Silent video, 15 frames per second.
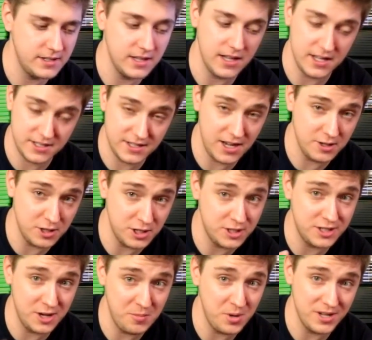That sounds like
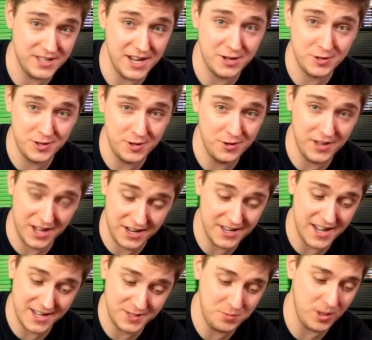shit, but it's actually like
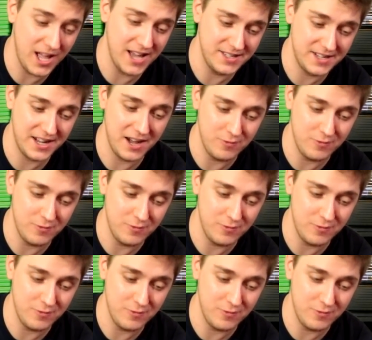nice plastic.